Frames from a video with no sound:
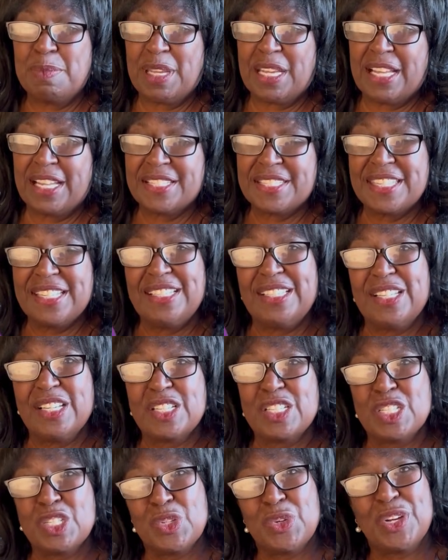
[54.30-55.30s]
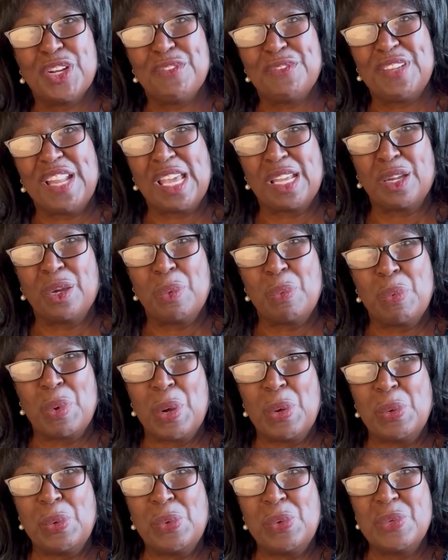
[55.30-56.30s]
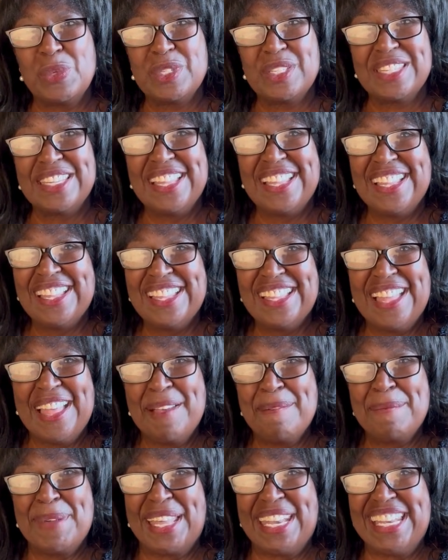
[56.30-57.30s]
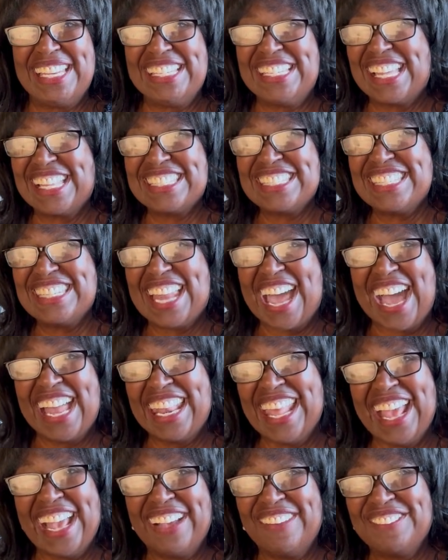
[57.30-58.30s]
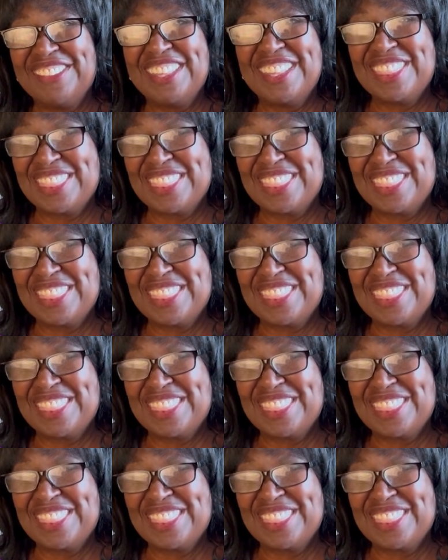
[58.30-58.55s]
because it looks sort of like a rose, but it does not have the